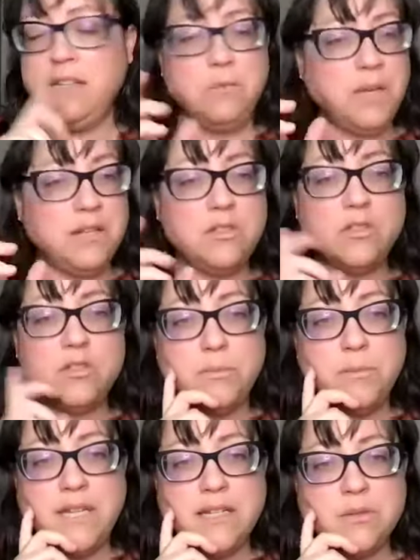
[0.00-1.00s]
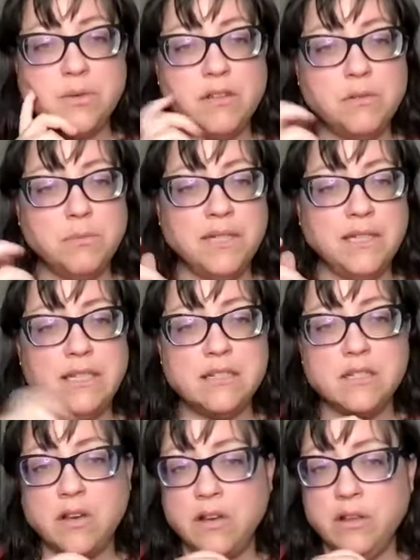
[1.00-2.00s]
be on social media as well. There'll be
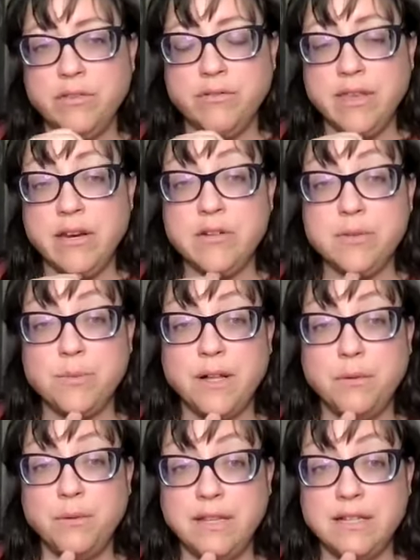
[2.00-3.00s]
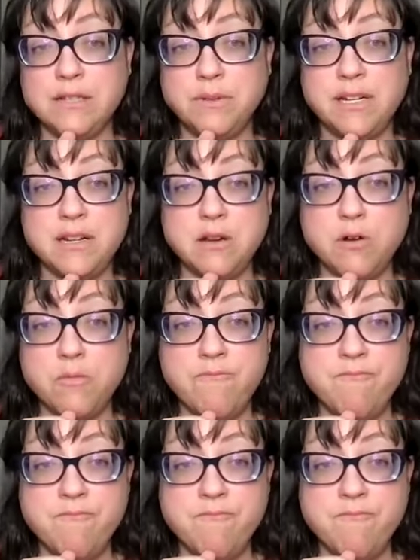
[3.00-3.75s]
links all through there as well when that's ready to go.